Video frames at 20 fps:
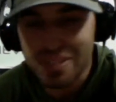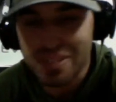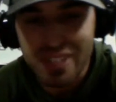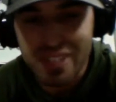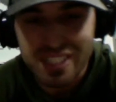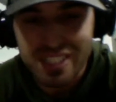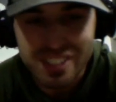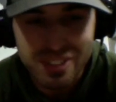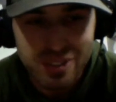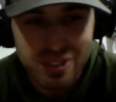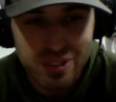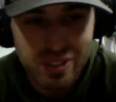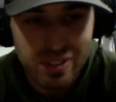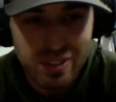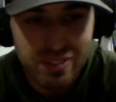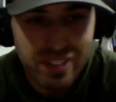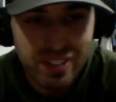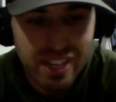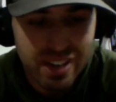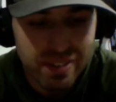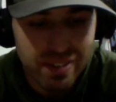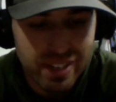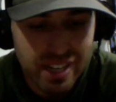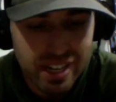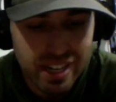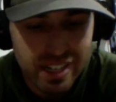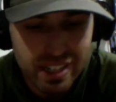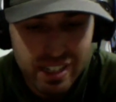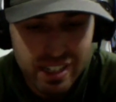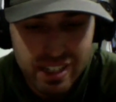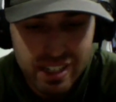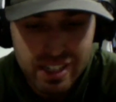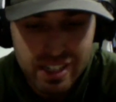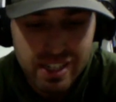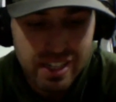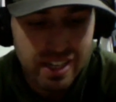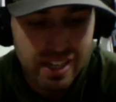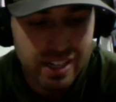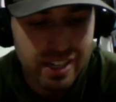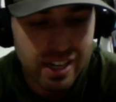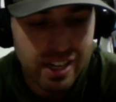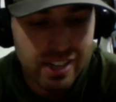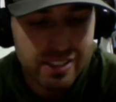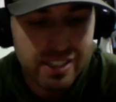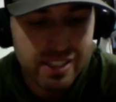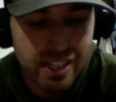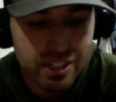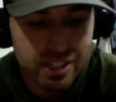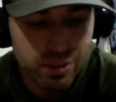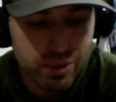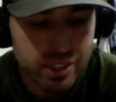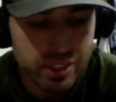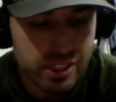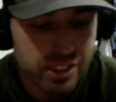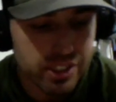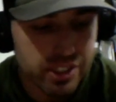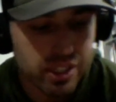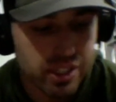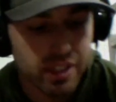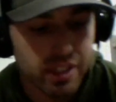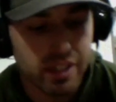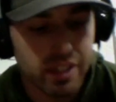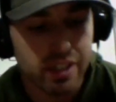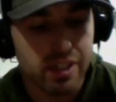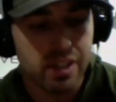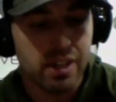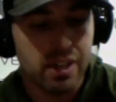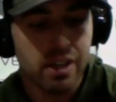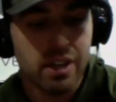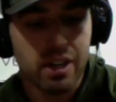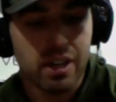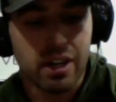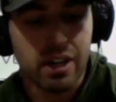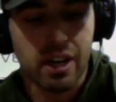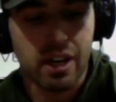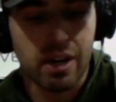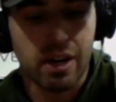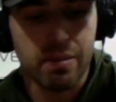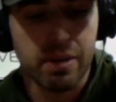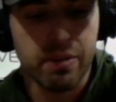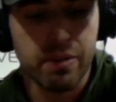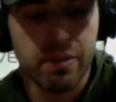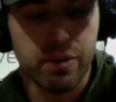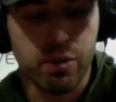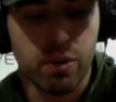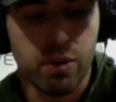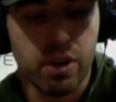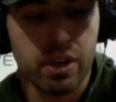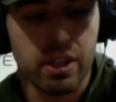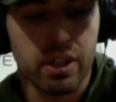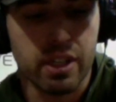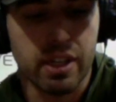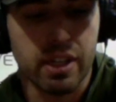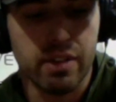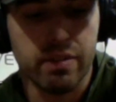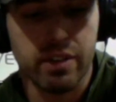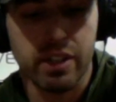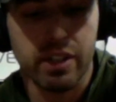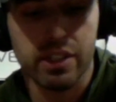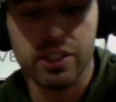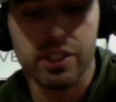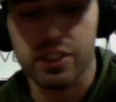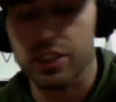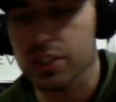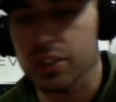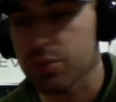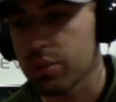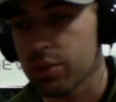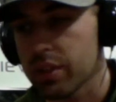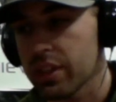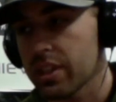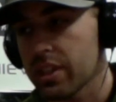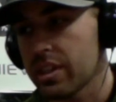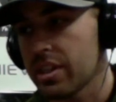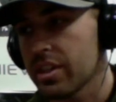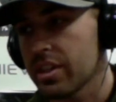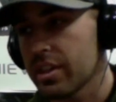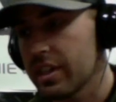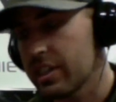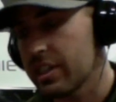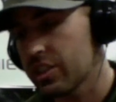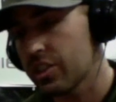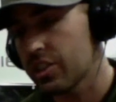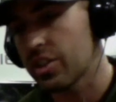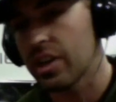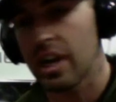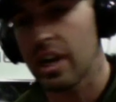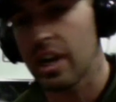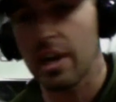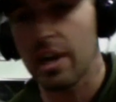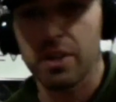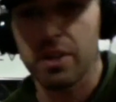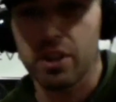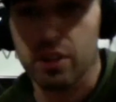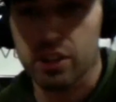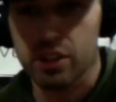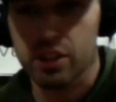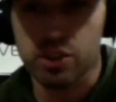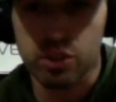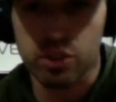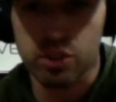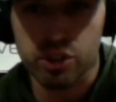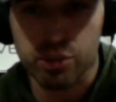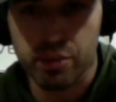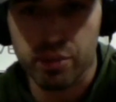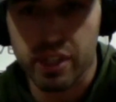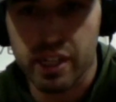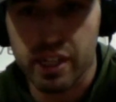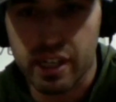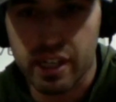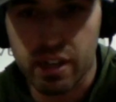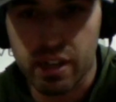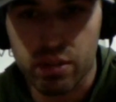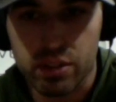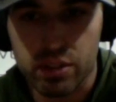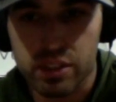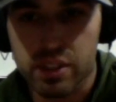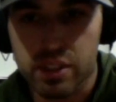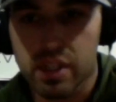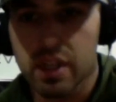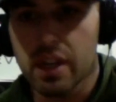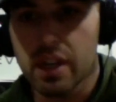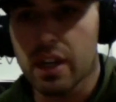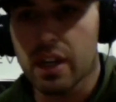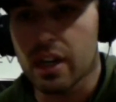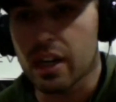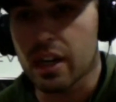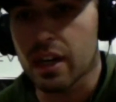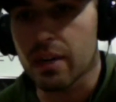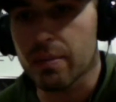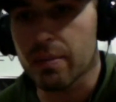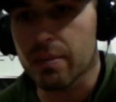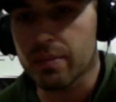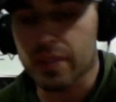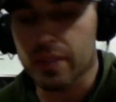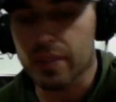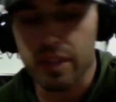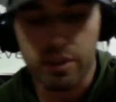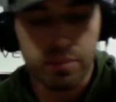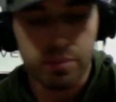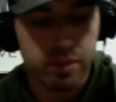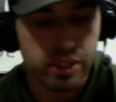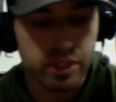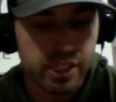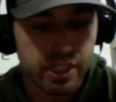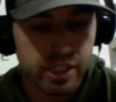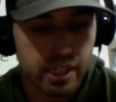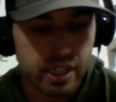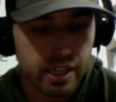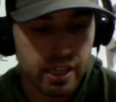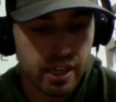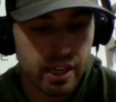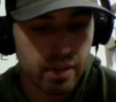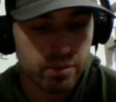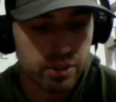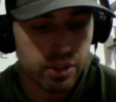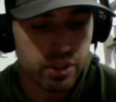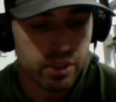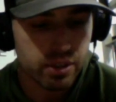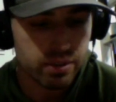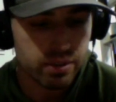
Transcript: but it's cool. I'm glad we got in contact with each other. If you want to leave the listeners with your Instagram, your social media accounts, they appreciate that, I'm sure.